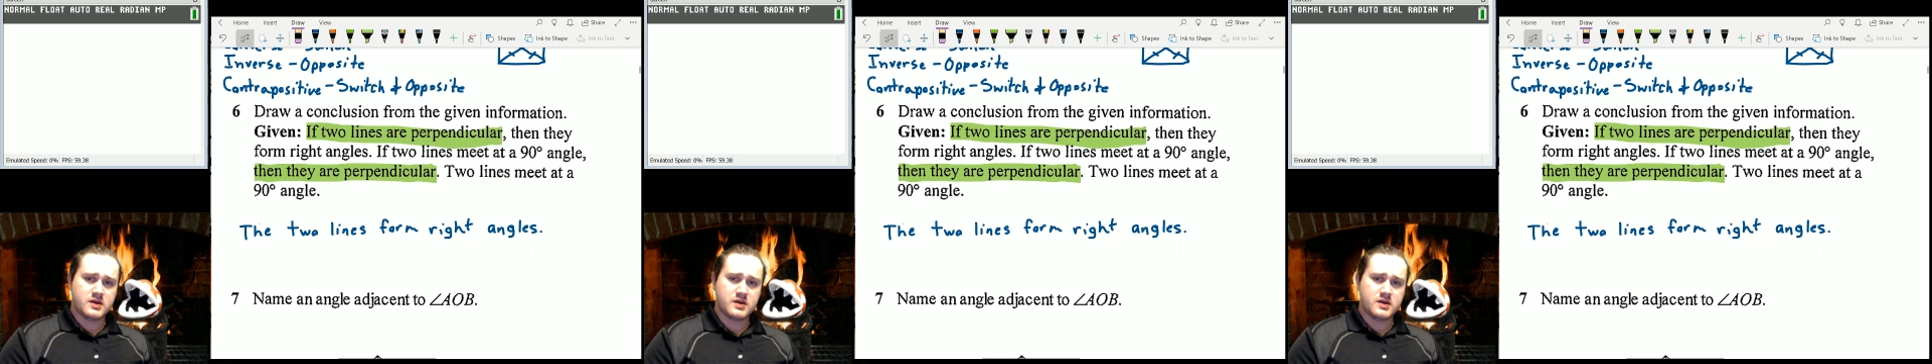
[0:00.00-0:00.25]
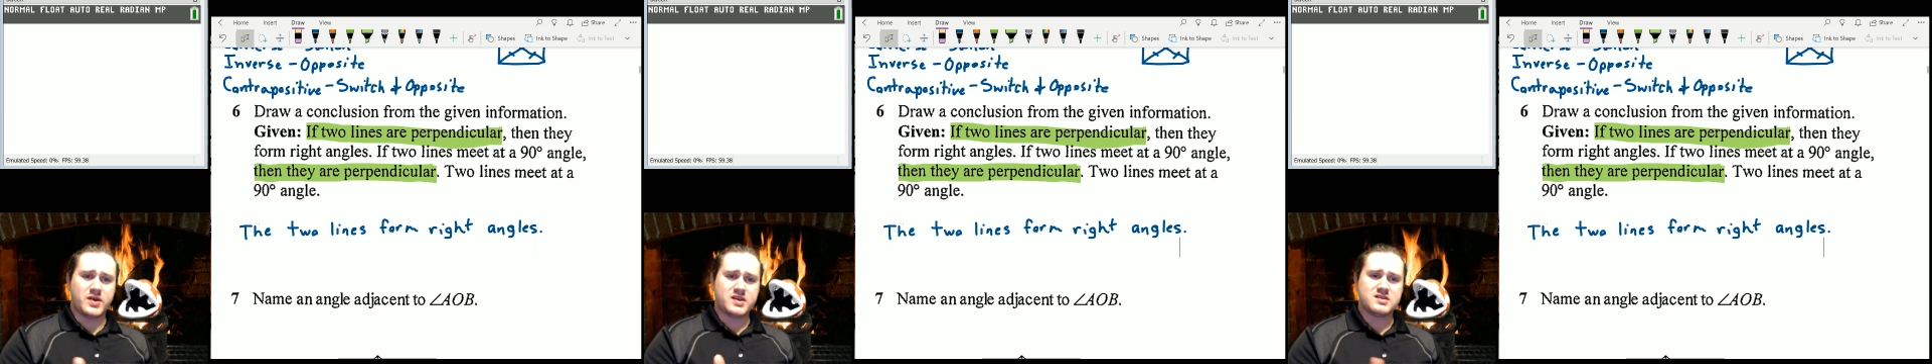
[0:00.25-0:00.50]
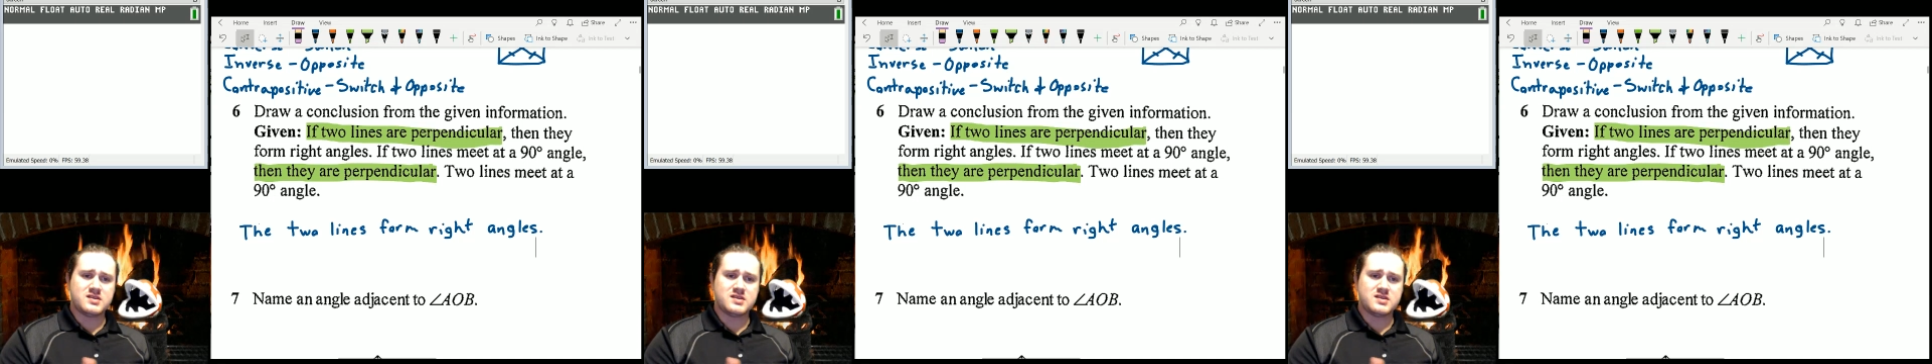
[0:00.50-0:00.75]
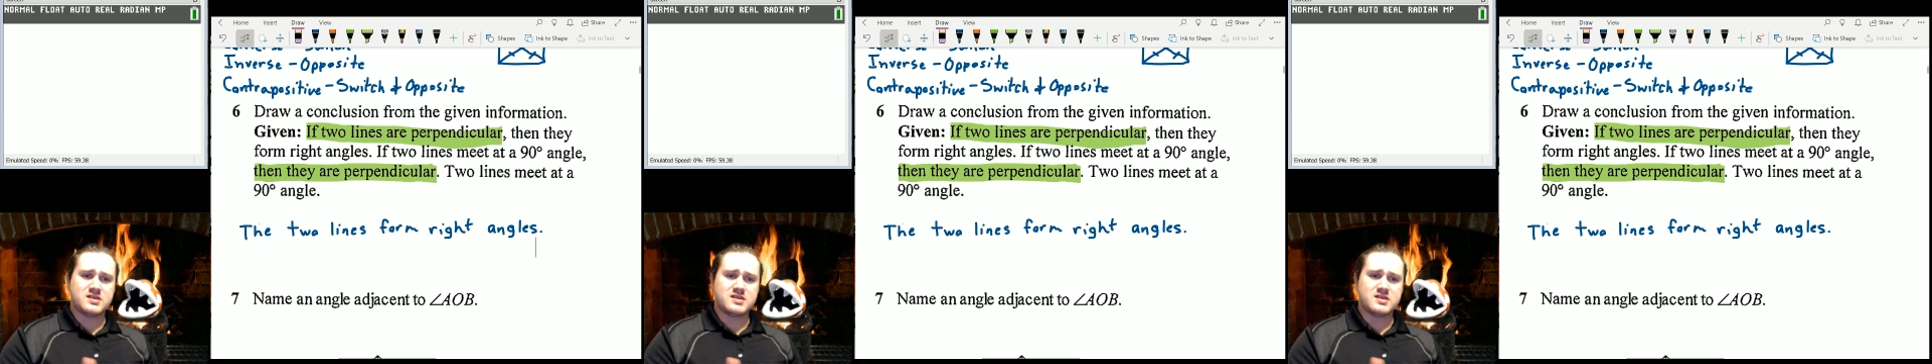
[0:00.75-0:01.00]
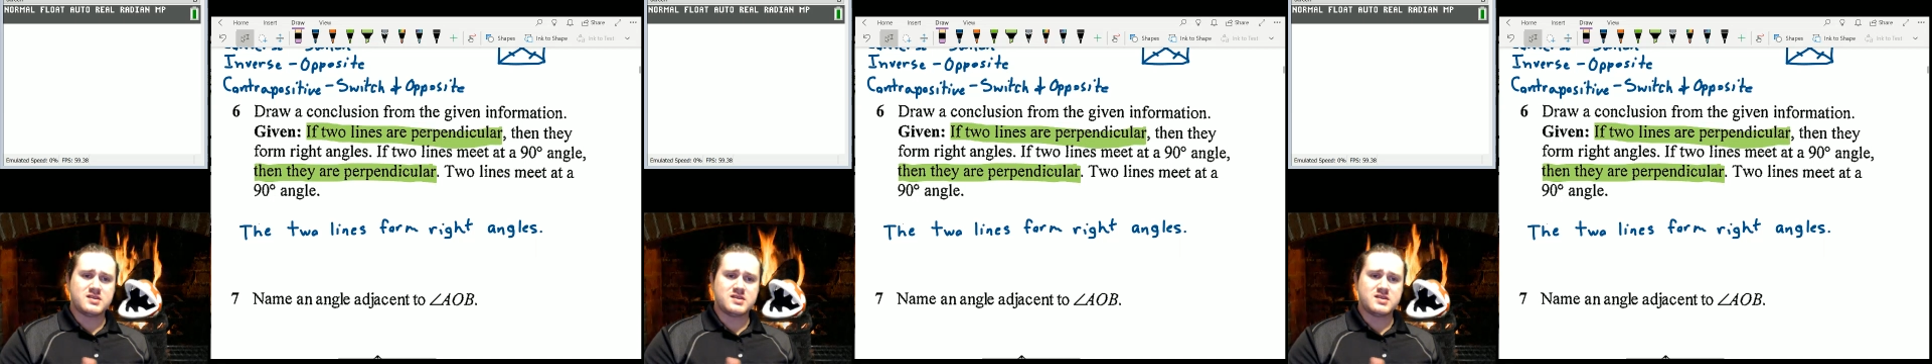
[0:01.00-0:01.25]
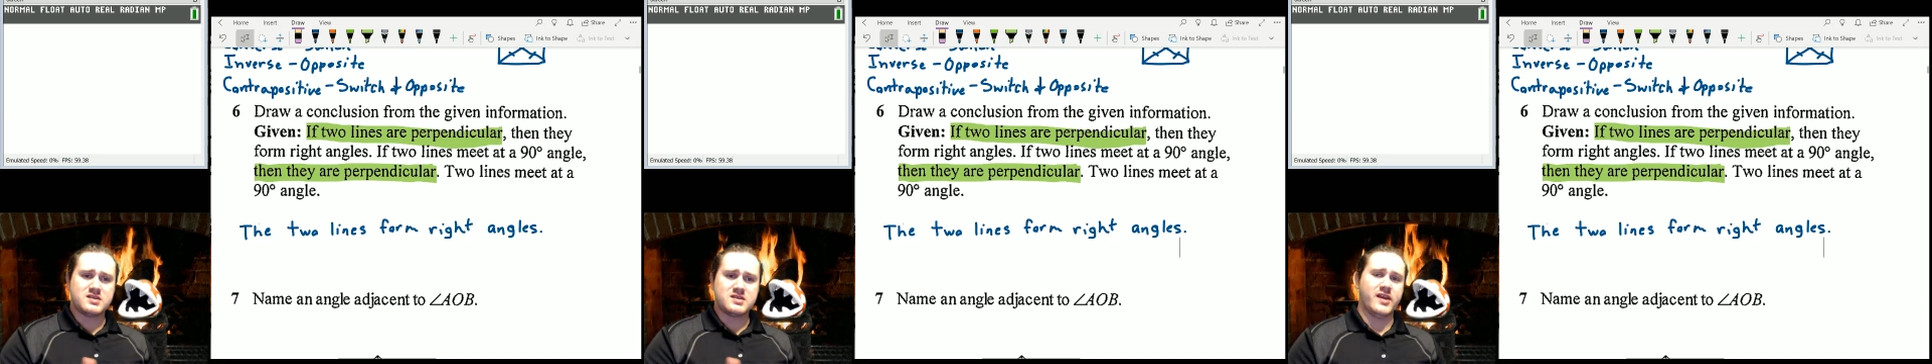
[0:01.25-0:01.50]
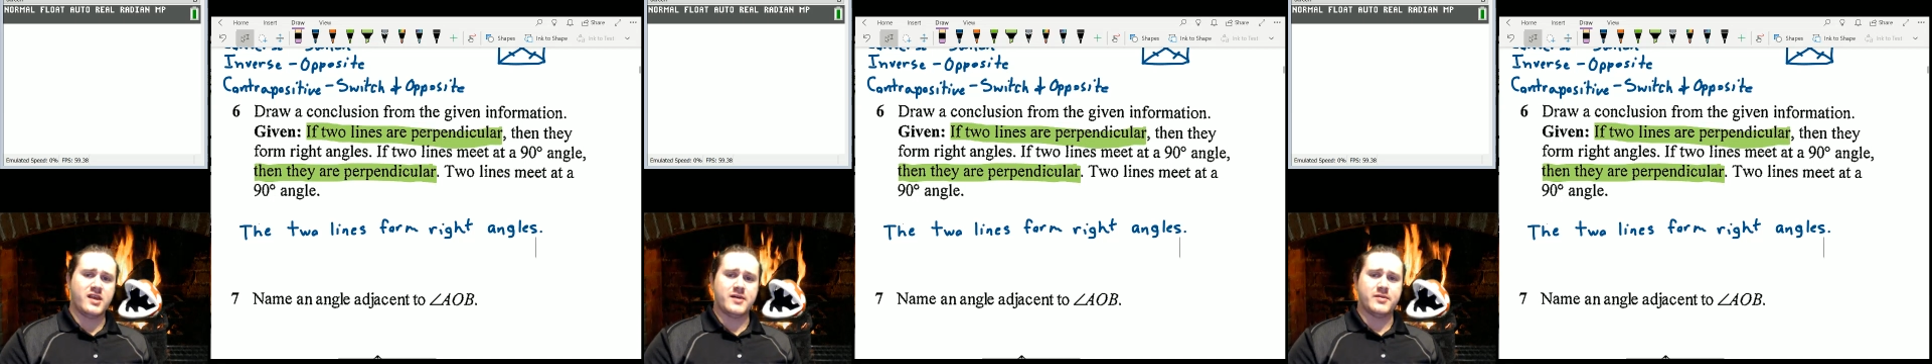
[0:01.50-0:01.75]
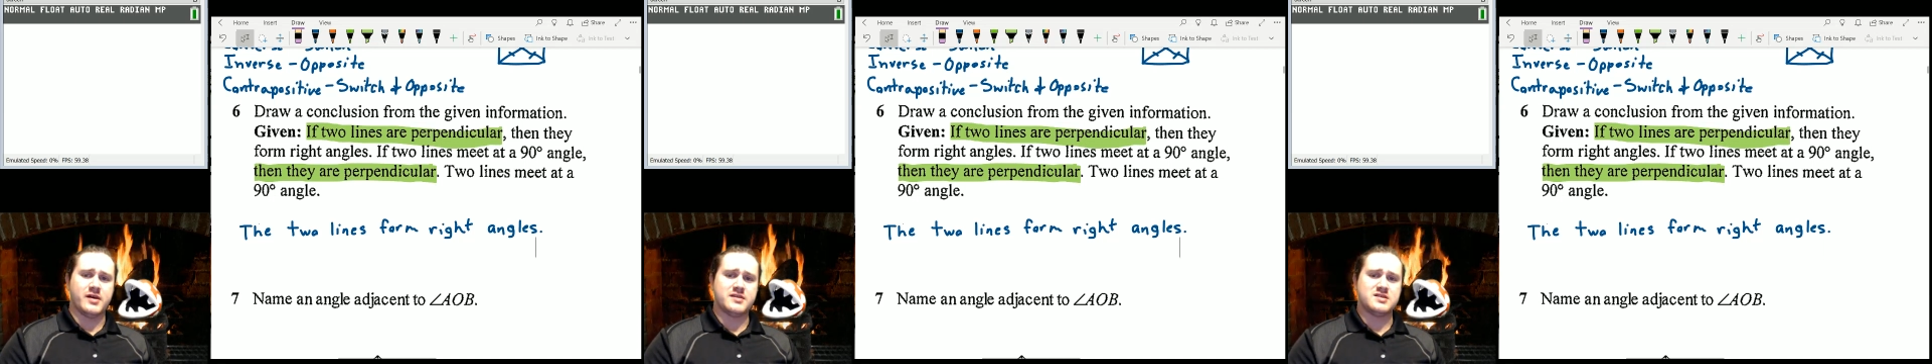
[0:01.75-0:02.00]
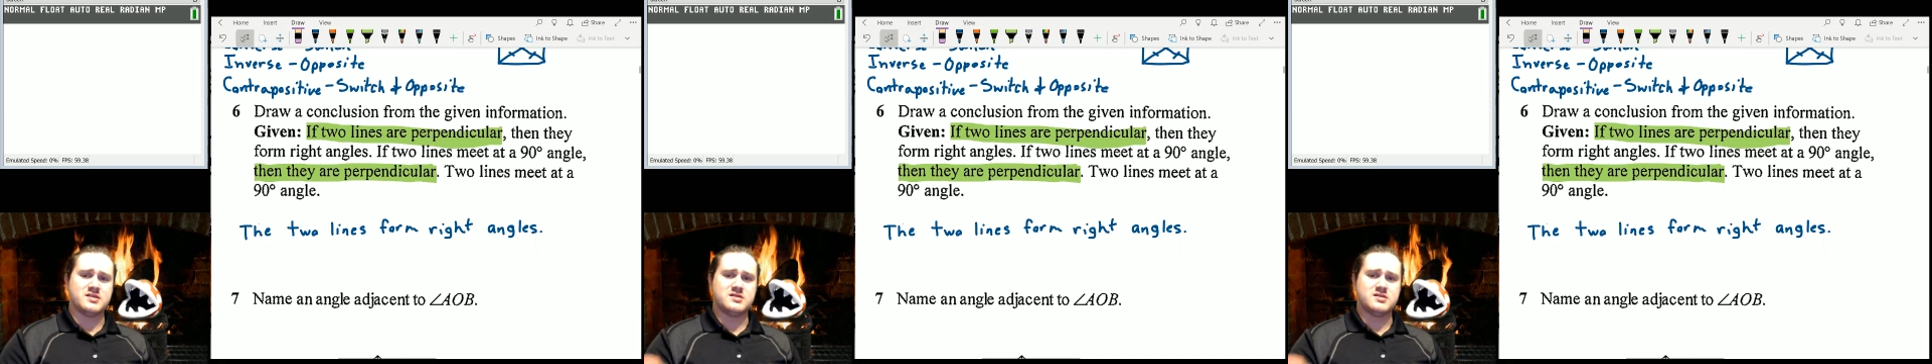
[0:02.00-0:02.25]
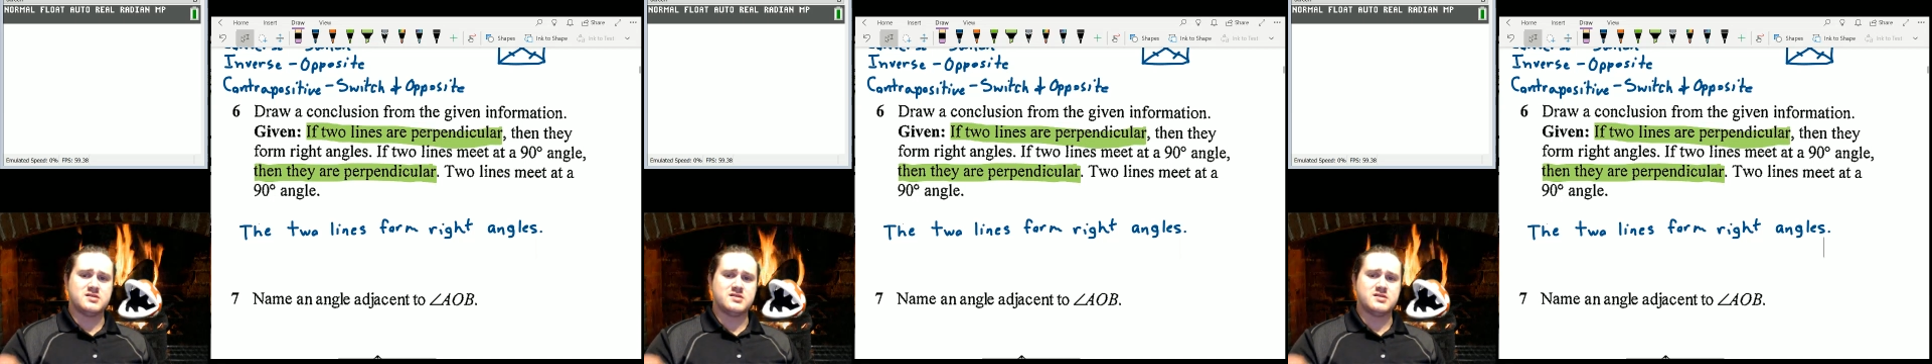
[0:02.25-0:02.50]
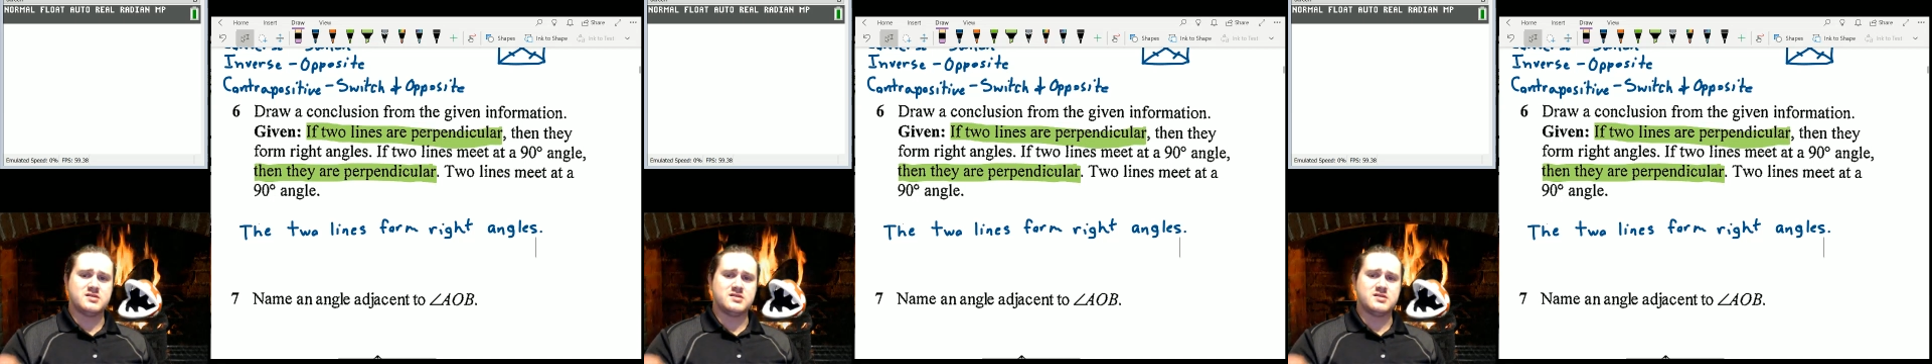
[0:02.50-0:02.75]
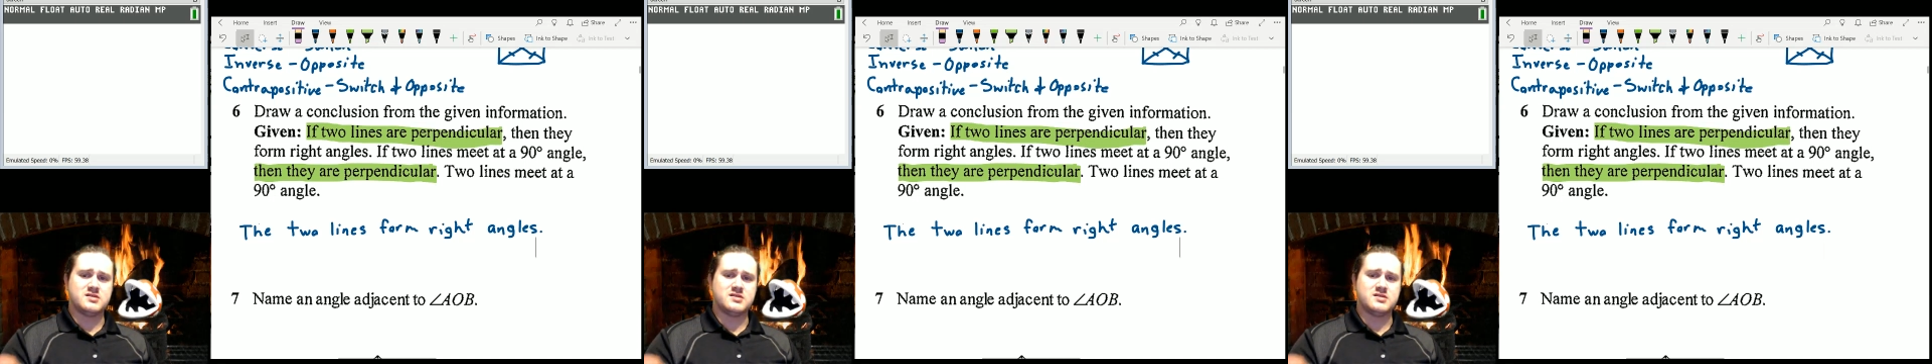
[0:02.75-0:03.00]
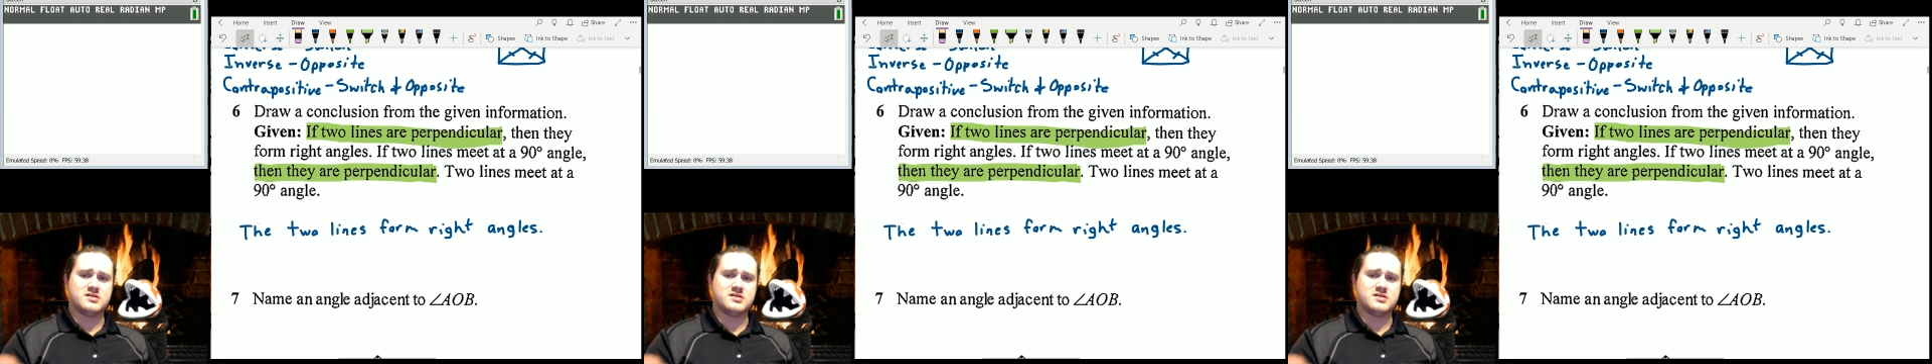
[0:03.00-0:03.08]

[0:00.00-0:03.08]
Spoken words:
basically you're satisfying the hypothesis, you get the conclusion.